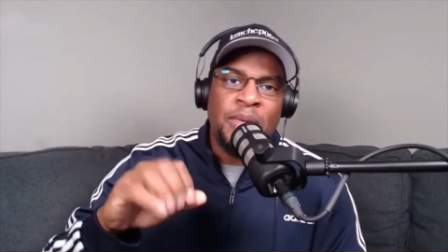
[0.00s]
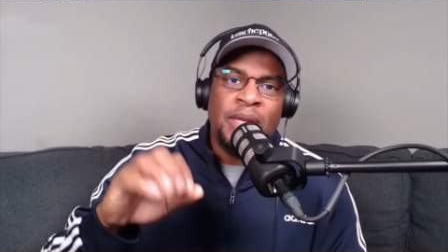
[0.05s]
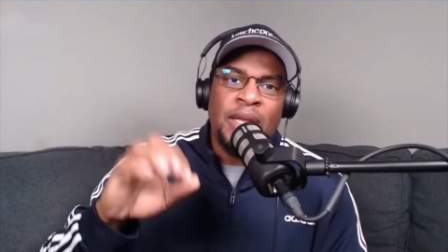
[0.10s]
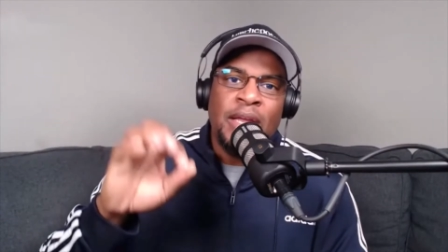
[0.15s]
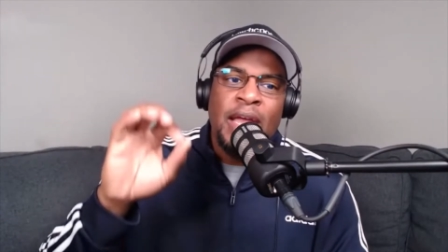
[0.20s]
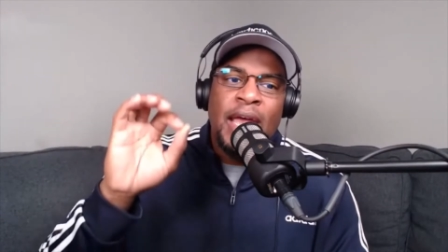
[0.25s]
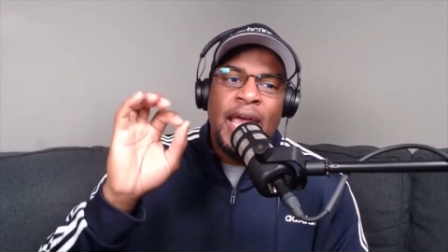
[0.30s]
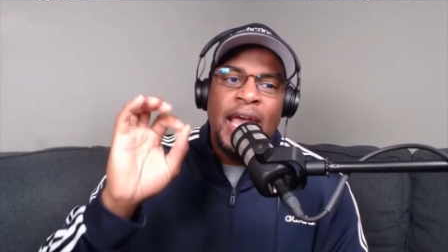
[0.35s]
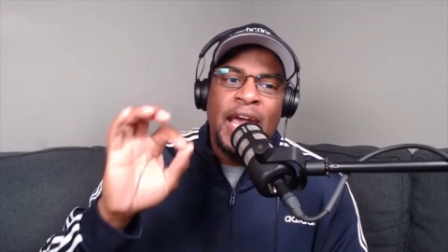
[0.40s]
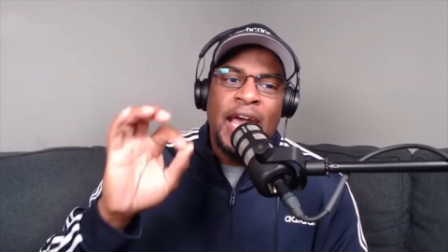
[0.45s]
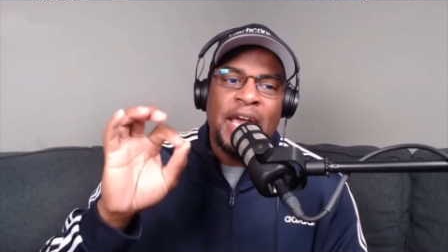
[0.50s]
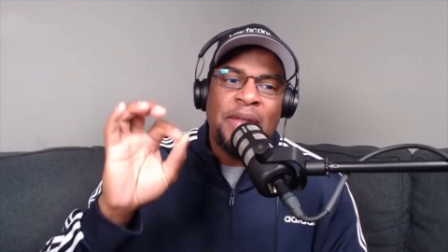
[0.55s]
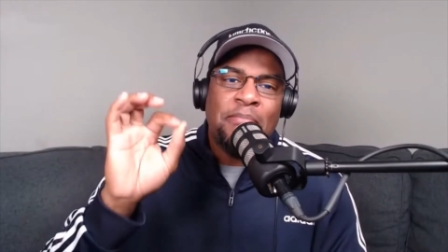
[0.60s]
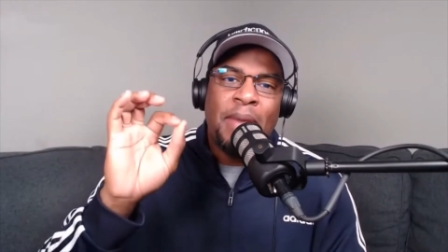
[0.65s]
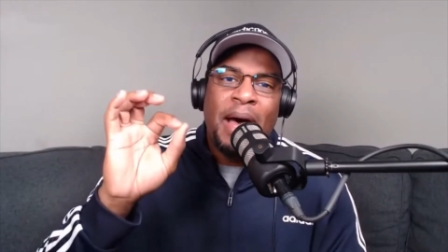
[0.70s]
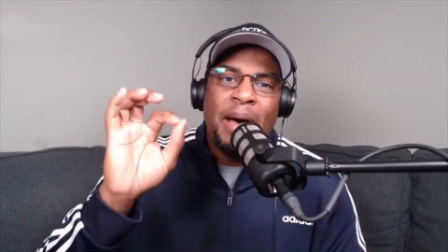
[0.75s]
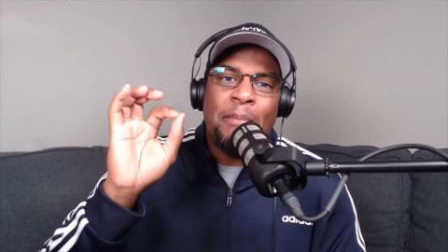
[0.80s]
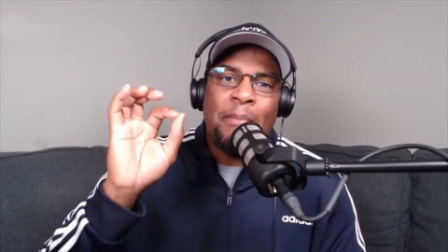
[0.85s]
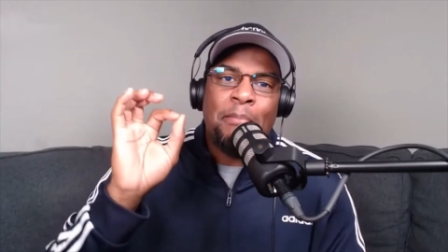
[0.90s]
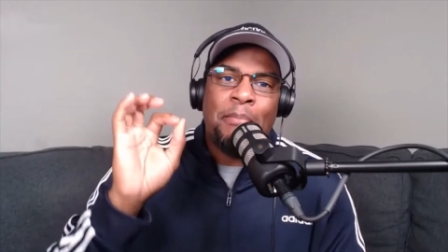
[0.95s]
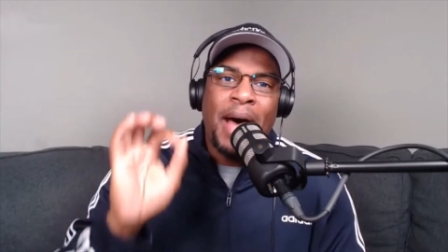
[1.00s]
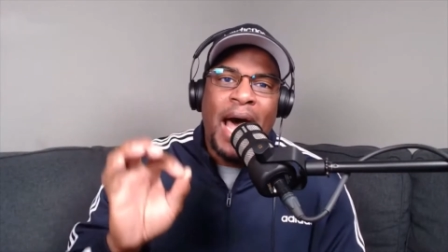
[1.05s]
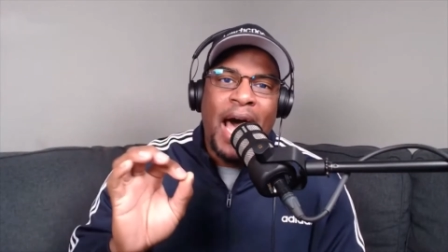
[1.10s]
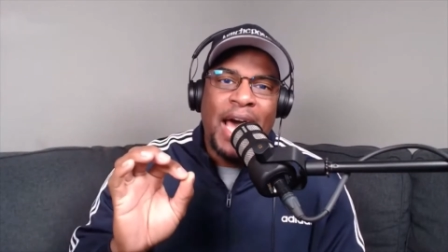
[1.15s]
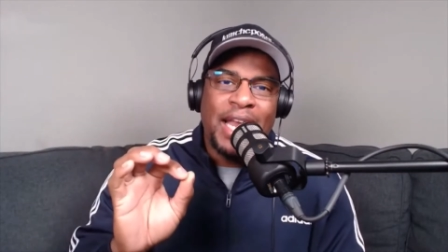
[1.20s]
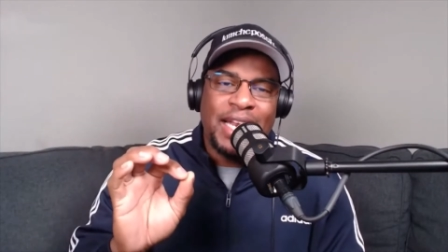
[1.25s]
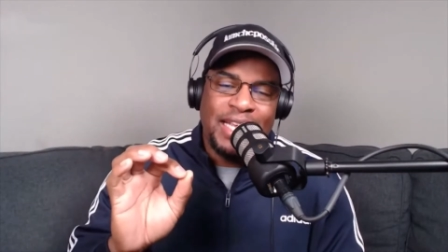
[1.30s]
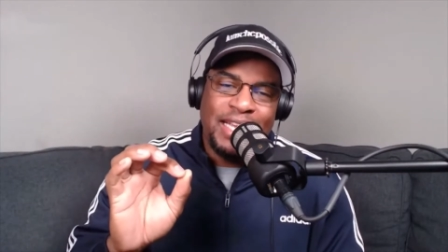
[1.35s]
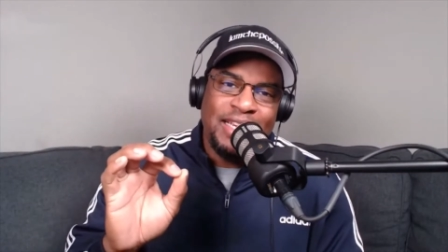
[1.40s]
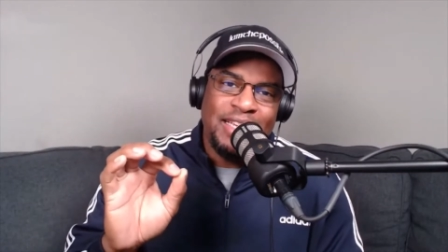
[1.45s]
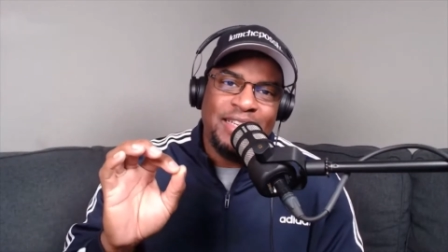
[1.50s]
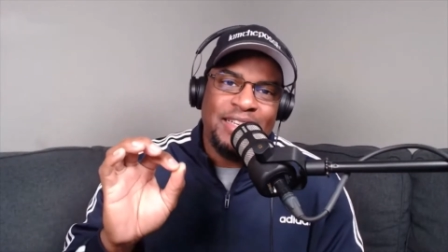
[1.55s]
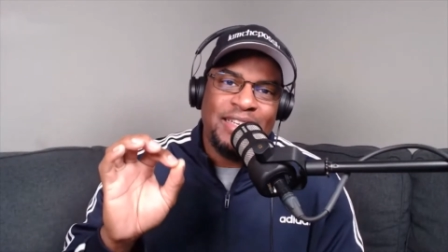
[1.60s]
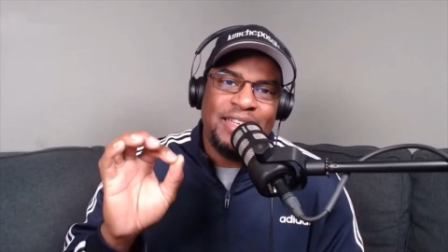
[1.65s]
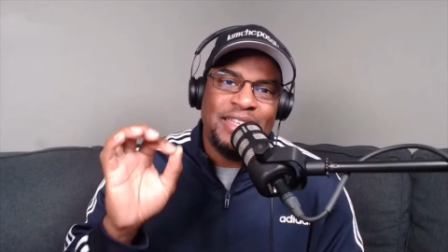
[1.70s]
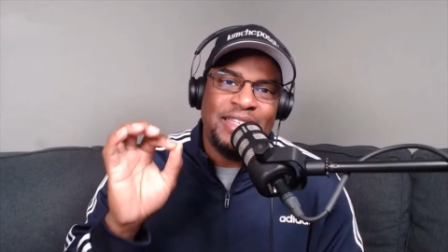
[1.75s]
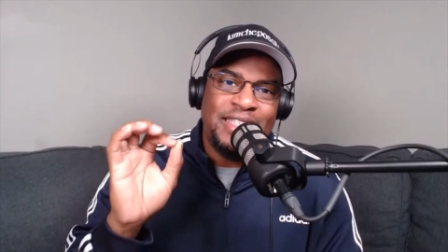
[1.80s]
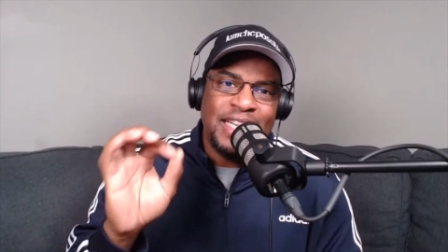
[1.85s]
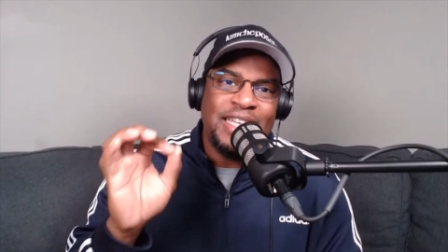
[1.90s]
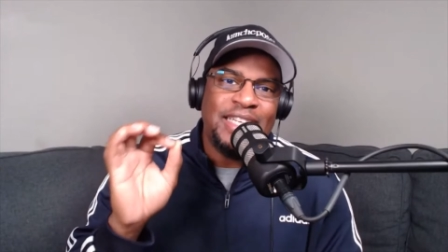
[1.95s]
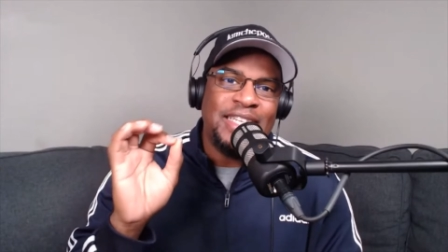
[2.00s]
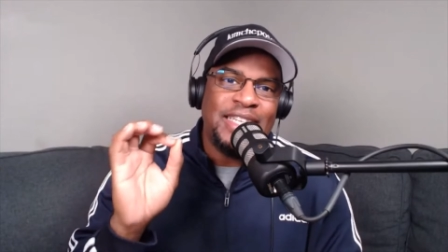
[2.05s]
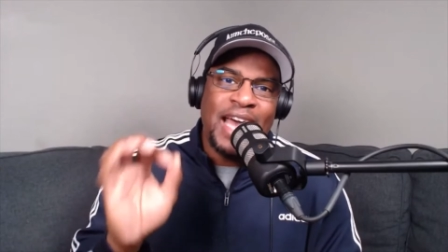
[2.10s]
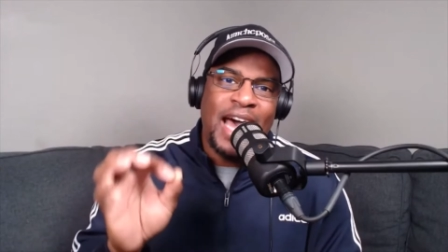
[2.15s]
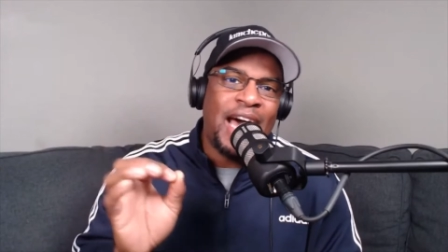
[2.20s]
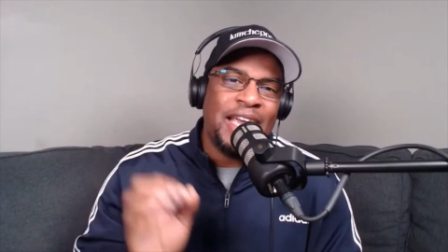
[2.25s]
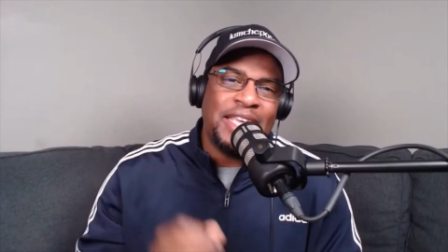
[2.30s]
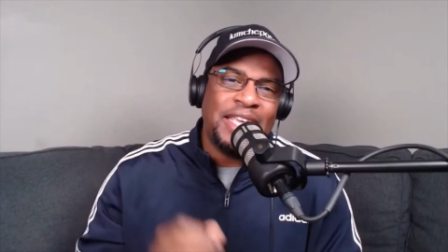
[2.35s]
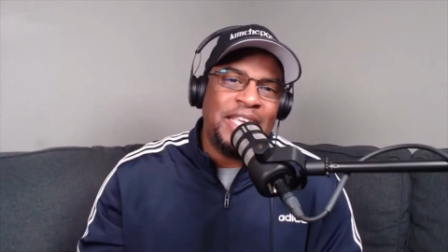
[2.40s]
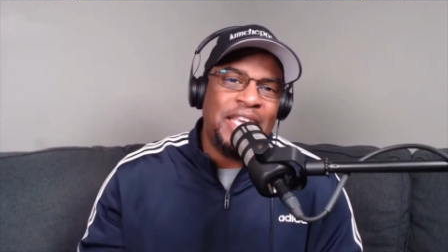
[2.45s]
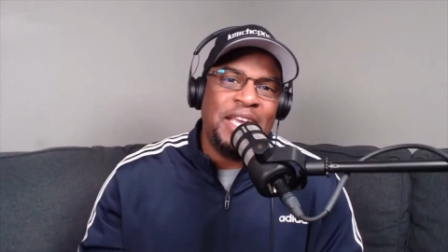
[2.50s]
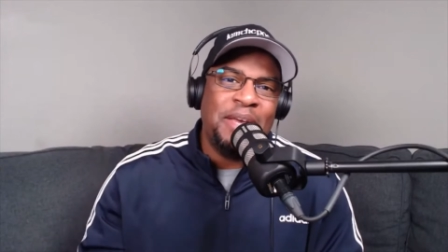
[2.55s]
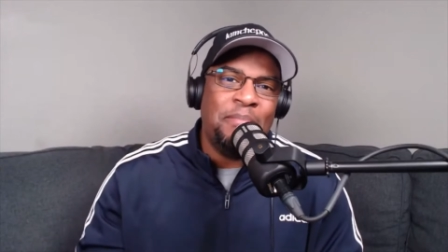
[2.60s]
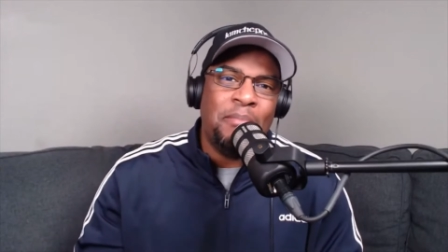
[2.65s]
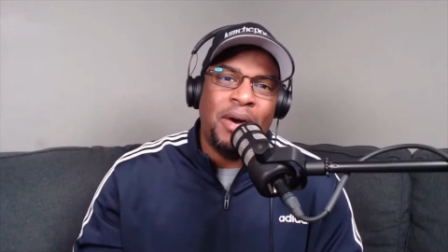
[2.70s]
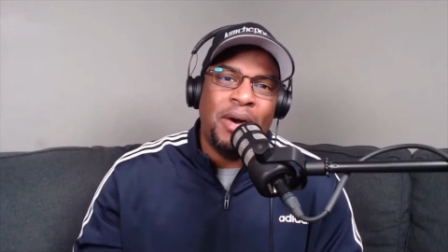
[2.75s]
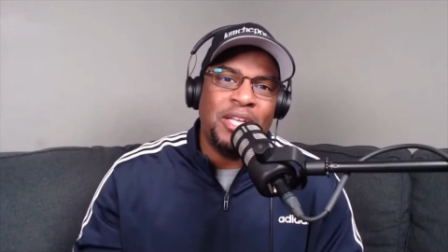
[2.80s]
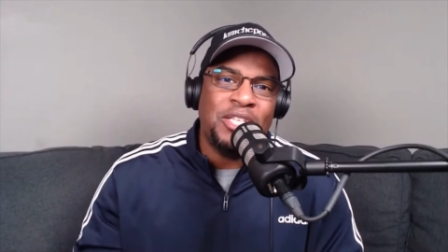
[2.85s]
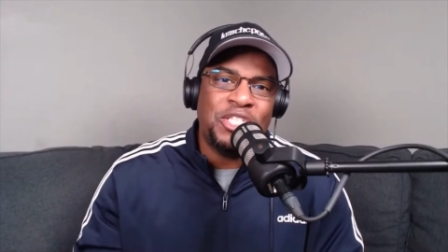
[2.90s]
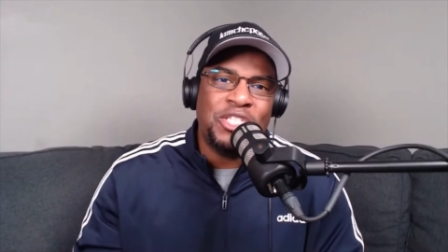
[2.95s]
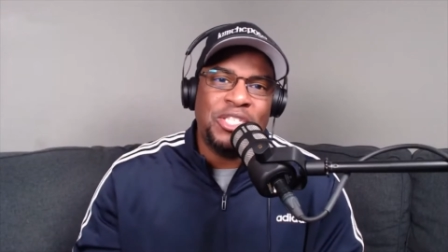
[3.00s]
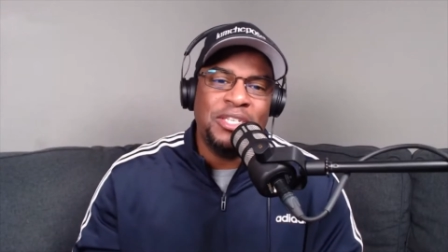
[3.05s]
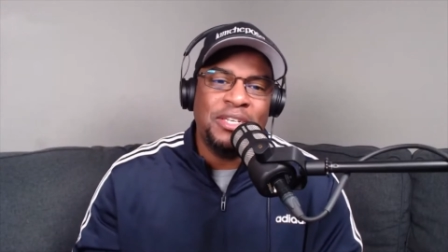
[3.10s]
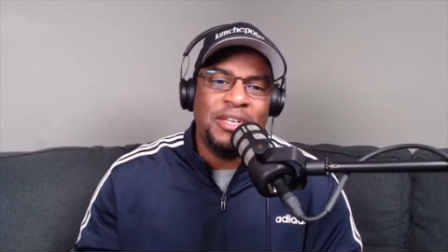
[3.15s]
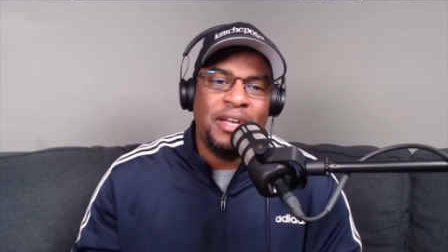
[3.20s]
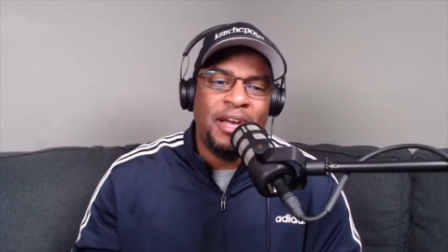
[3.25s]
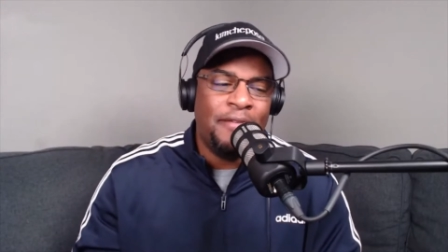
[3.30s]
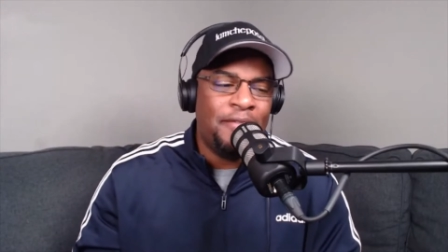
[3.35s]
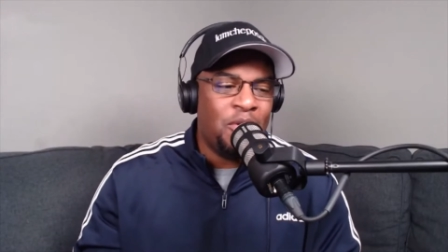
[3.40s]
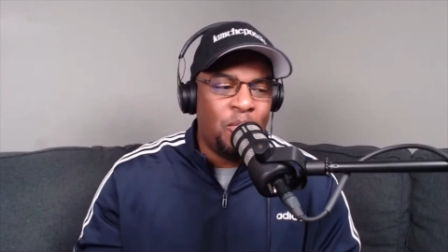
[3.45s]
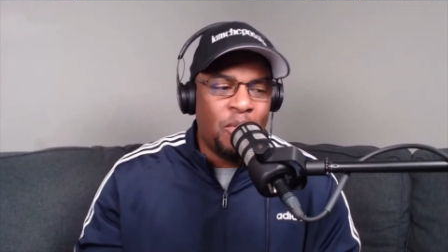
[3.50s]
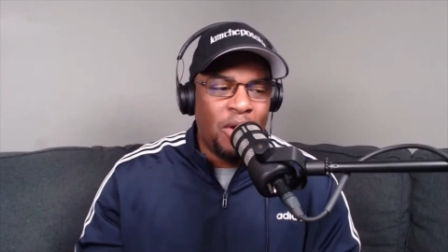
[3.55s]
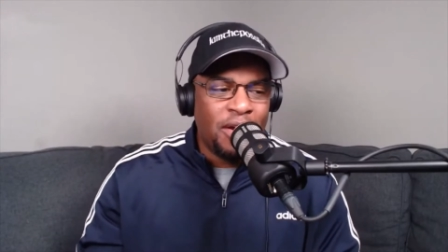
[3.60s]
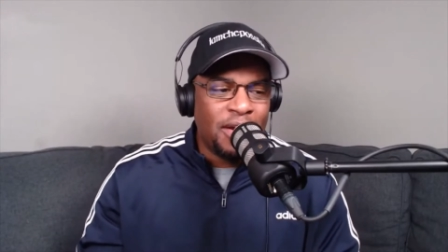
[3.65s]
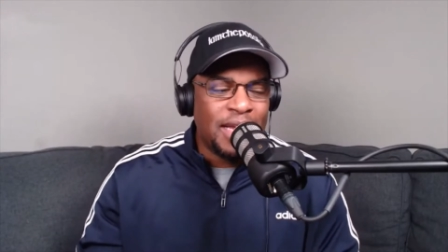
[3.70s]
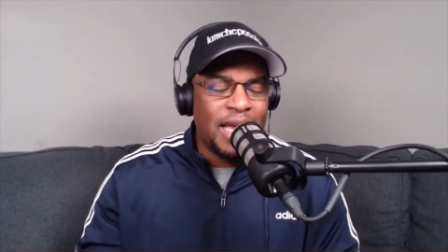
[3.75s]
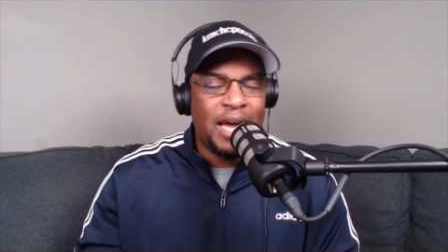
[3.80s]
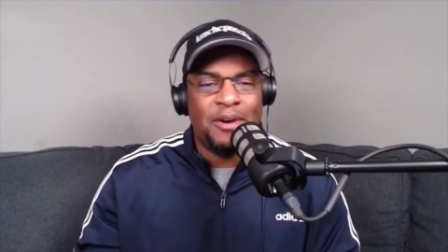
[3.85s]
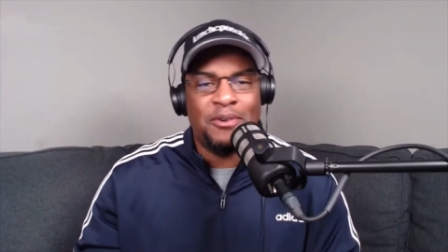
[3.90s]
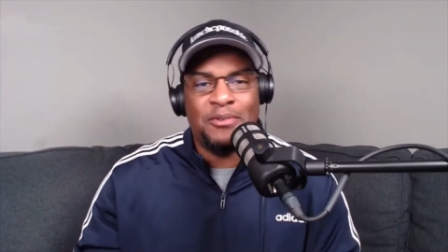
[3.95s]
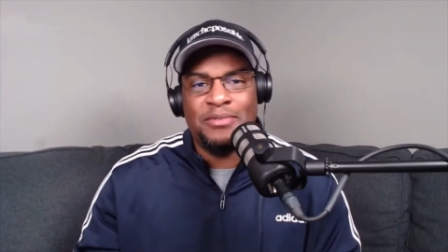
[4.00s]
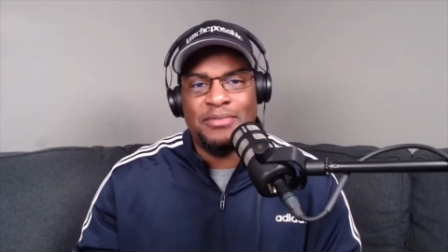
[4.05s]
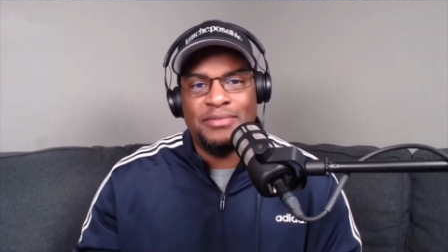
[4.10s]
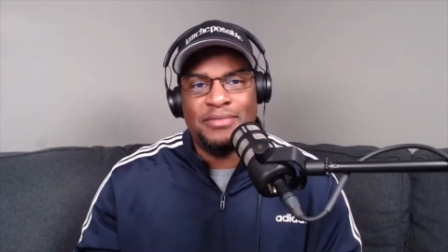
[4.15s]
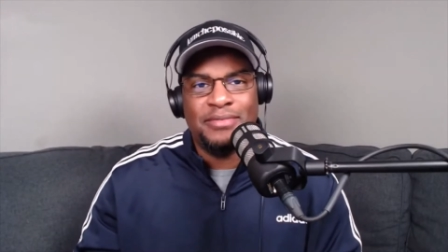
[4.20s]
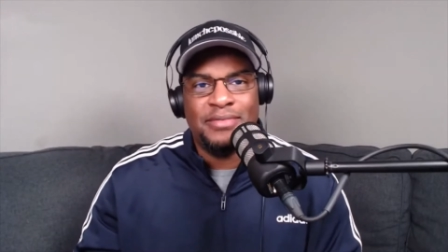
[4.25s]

me. And my body did not get much of a workout.